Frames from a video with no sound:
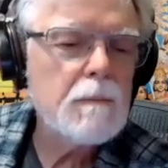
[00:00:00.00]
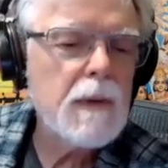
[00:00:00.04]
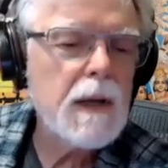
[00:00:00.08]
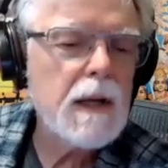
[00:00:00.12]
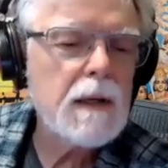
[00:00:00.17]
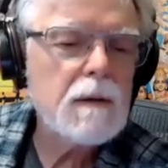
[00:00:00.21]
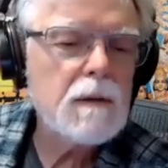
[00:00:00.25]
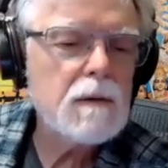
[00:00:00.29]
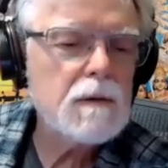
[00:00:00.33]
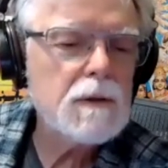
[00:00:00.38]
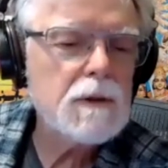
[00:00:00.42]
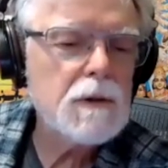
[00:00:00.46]

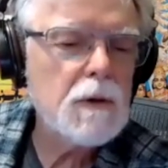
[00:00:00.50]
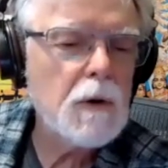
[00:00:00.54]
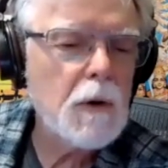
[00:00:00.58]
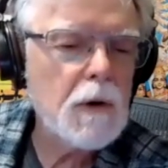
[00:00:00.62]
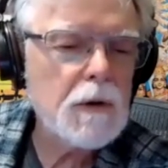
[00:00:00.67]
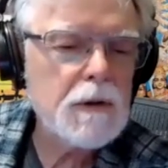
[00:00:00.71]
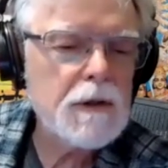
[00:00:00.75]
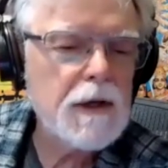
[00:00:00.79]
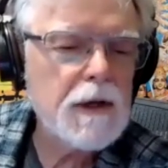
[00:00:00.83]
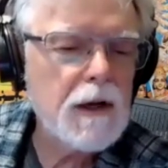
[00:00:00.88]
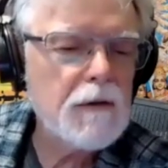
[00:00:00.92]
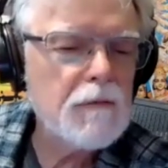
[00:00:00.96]
medical show
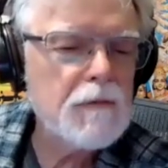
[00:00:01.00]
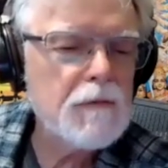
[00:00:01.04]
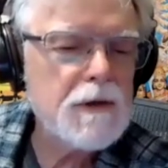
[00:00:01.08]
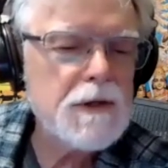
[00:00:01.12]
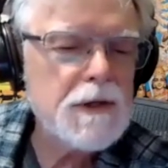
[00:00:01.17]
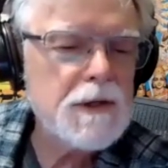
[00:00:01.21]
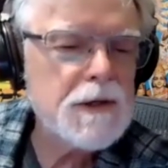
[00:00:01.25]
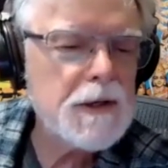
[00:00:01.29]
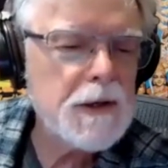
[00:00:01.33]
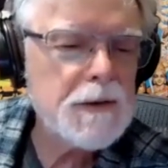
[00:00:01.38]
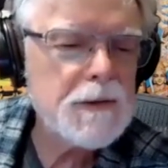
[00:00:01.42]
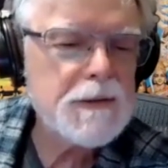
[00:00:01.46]
on
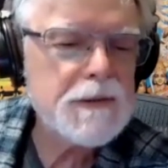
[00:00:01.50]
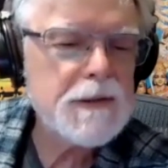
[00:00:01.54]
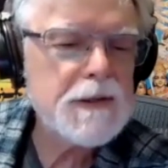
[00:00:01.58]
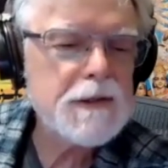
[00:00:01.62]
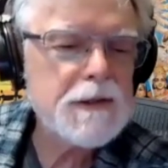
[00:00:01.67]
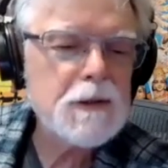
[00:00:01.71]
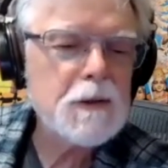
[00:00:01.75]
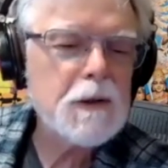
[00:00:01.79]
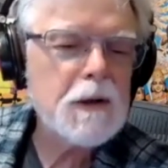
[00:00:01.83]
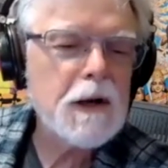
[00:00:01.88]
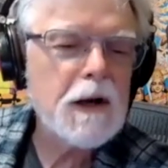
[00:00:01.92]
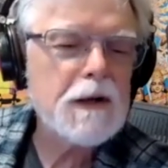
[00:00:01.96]
television knows
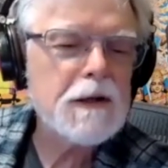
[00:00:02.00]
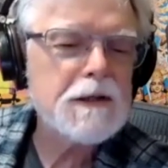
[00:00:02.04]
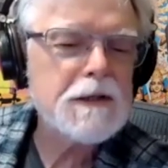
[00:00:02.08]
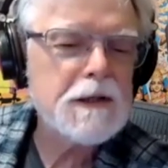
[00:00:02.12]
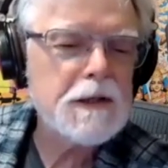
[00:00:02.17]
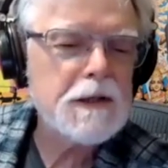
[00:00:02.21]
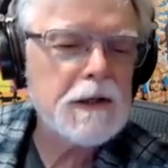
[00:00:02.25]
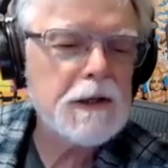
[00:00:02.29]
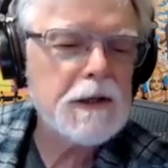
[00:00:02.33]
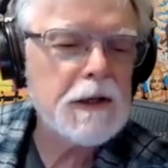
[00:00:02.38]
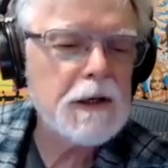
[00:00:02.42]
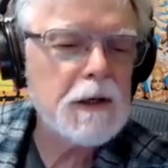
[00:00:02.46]
this, you're
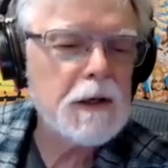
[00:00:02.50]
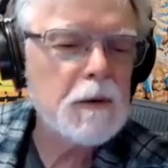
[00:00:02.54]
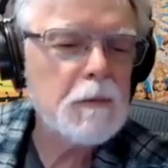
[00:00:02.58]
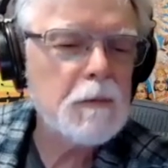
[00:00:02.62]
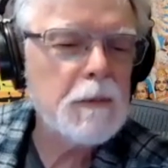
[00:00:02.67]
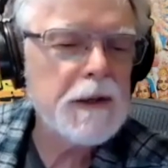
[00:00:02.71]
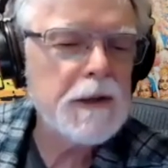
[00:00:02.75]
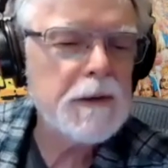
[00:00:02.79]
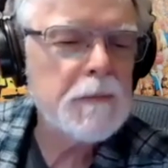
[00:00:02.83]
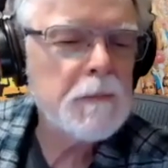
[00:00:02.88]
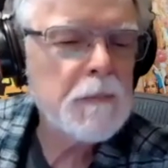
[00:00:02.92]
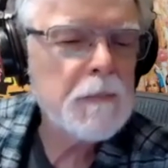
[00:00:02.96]
constantly going to
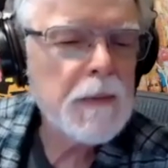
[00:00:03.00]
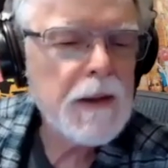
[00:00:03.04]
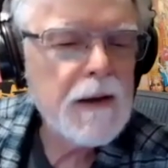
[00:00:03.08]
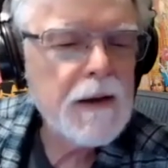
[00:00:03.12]
be